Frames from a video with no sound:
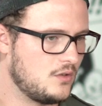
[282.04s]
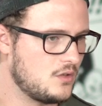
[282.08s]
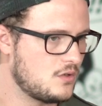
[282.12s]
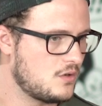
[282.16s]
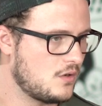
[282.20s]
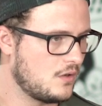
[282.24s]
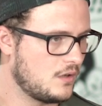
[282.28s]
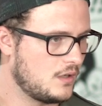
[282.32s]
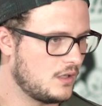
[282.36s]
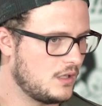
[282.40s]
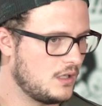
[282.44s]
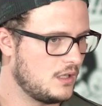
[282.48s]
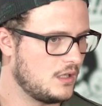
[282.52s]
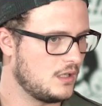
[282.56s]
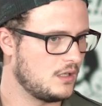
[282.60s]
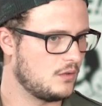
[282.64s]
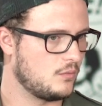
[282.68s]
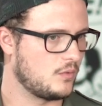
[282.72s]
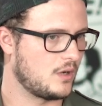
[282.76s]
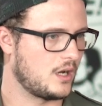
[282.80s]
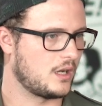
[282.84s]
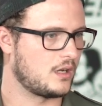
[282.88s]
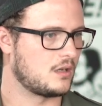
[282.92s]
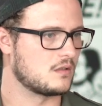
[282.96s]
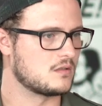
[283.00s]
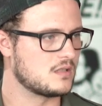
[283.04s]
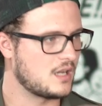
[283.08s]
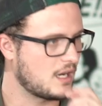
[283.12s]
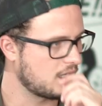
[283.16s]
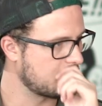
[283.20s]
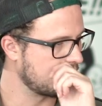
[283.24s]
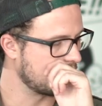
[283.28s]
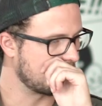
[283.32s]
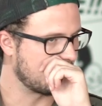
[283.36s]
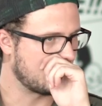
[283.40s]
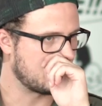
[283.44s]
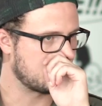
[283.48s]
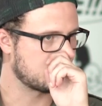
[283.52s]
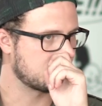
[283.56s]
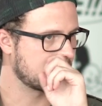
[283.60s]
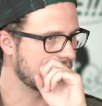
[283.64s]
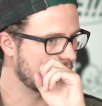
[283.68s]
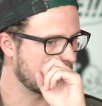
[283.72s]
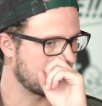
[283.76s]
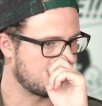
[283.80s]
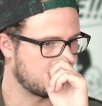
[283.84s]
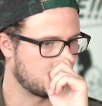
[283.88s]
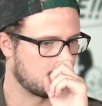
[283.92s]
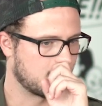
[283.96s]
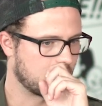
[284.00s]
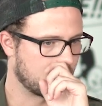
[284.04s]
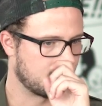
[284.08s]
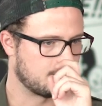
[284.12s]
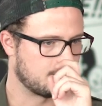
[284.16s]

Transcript: usually, when I conduct the tests,